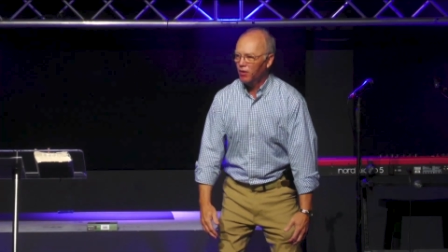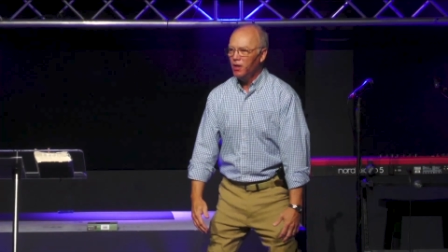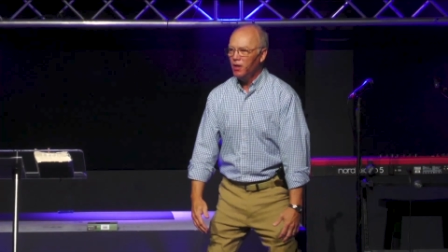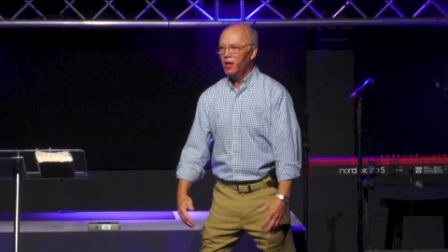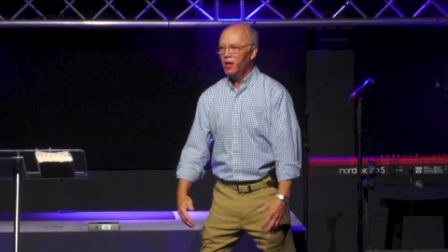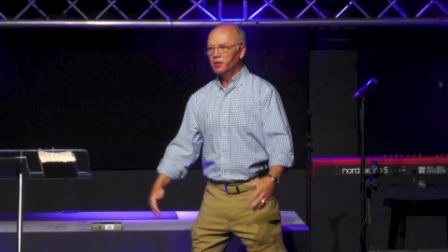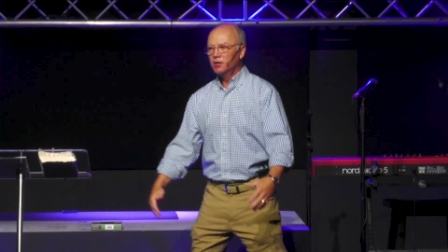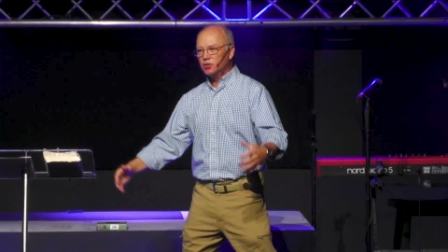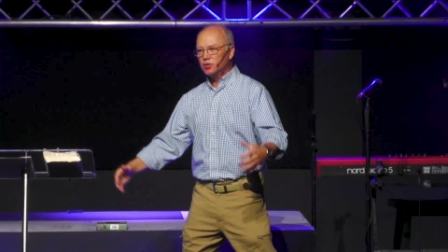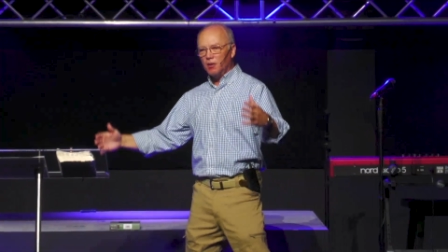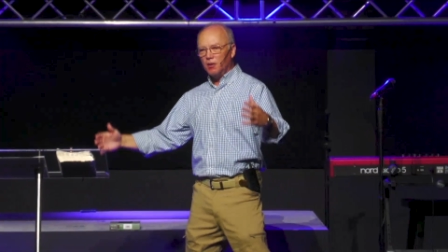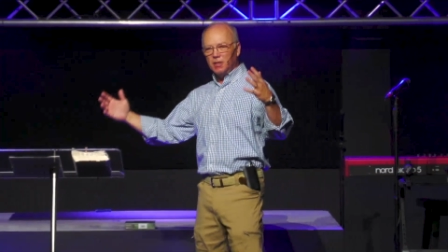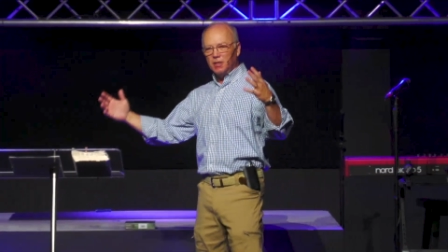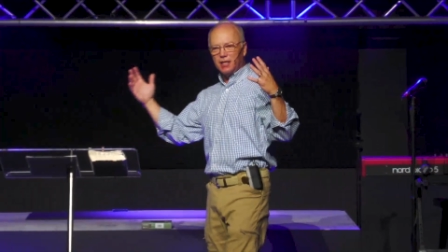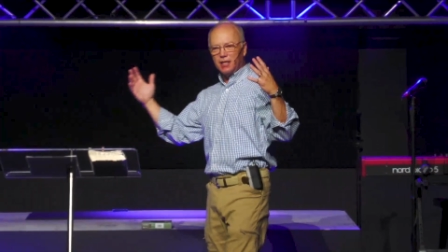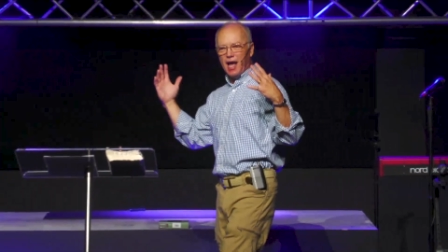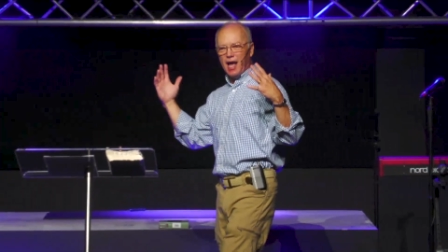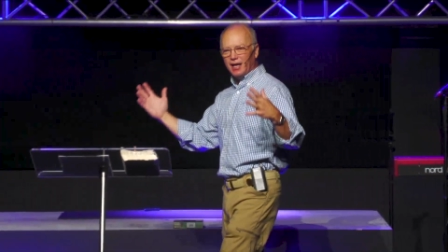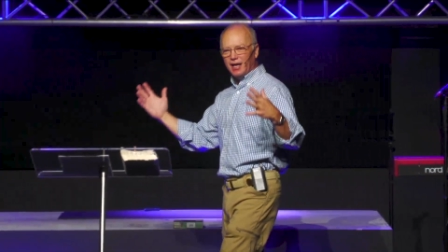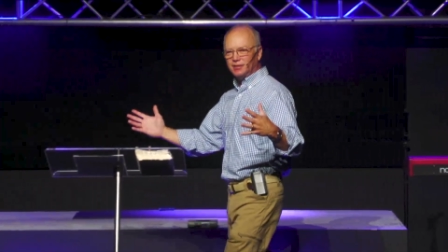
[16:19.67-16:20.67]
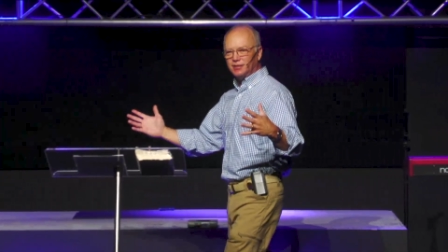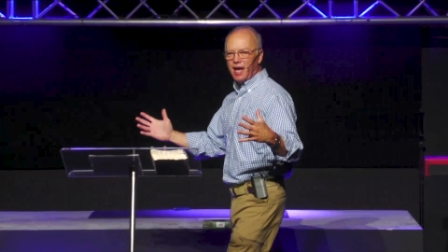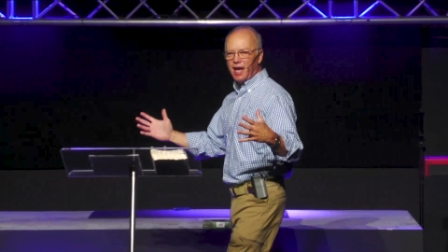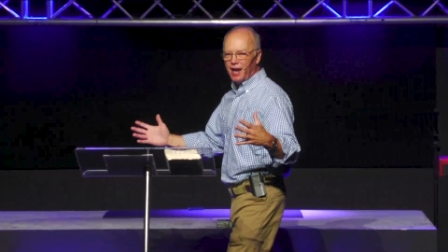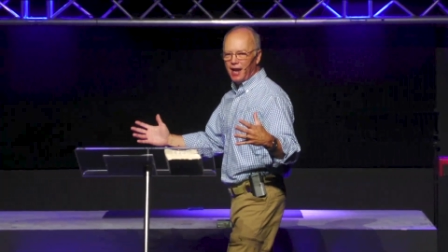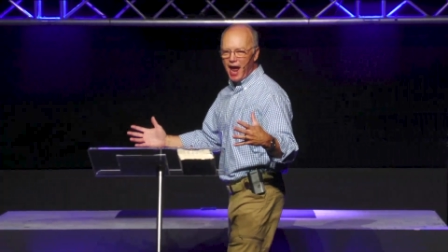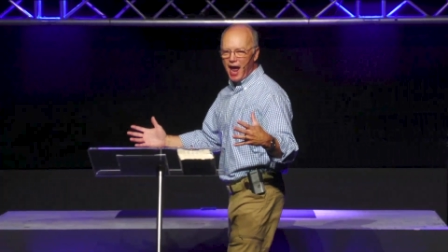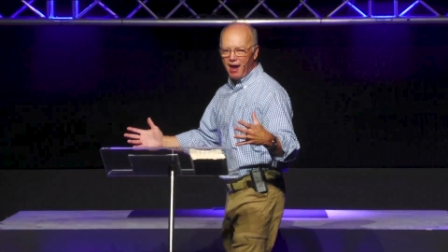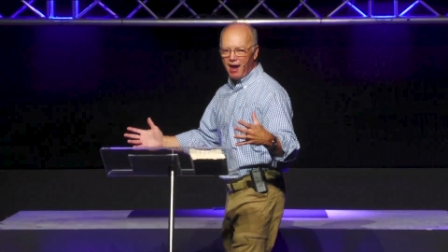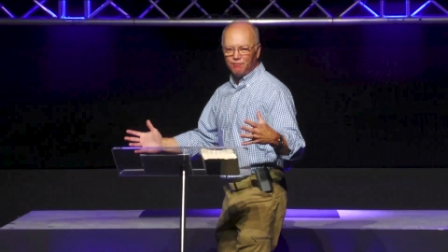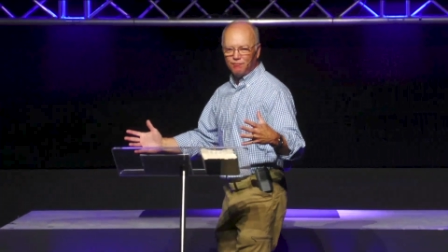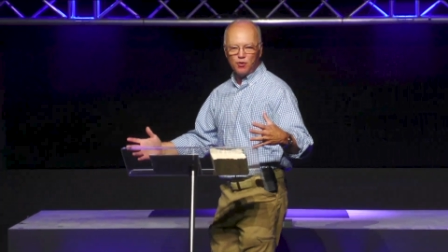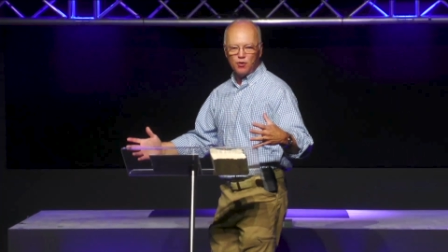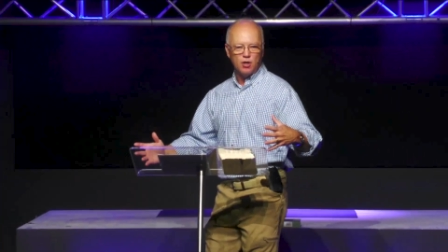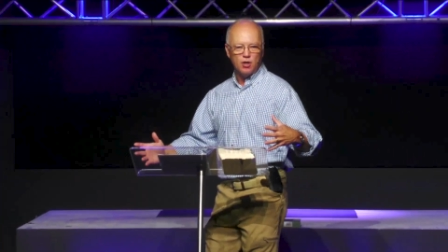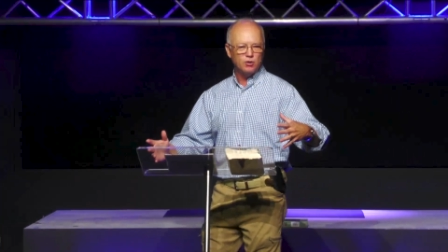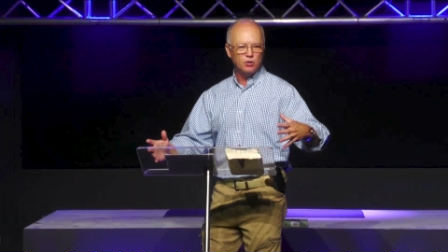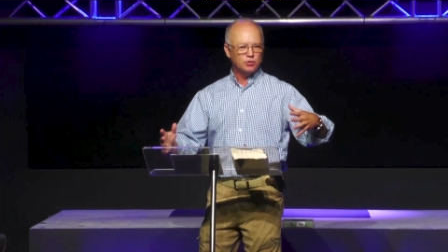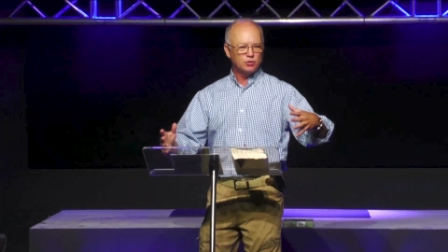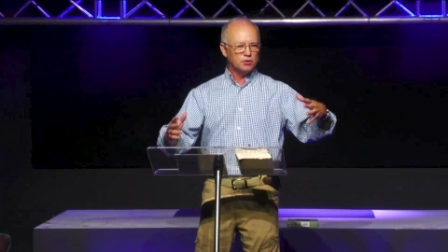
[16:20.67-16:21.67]
Some of the guys had
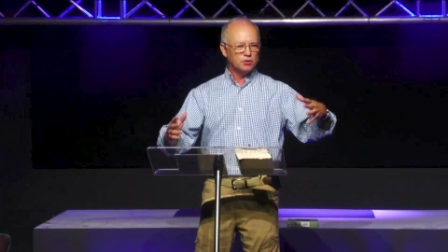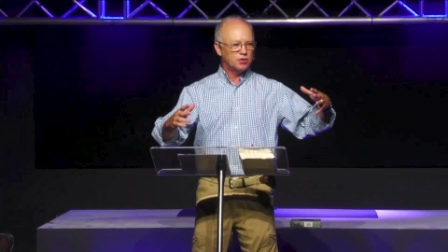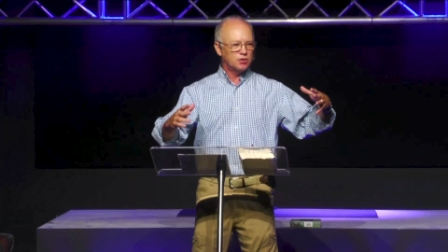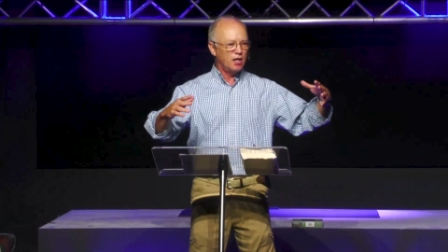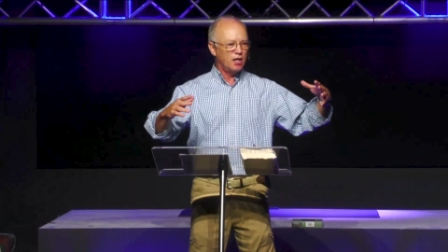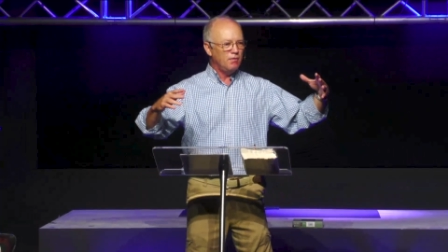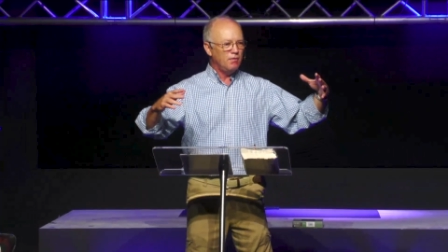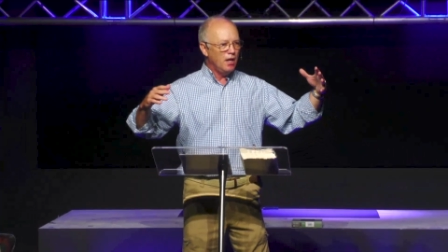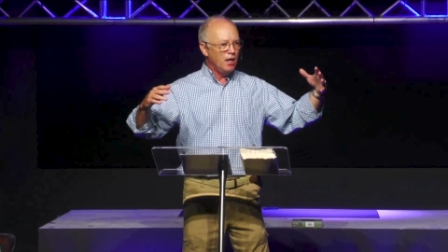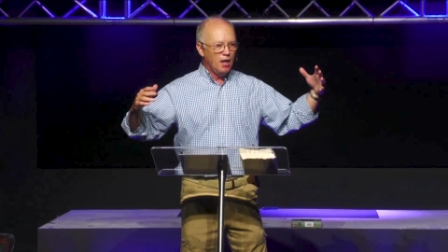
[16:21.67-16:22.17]
afros and stuff.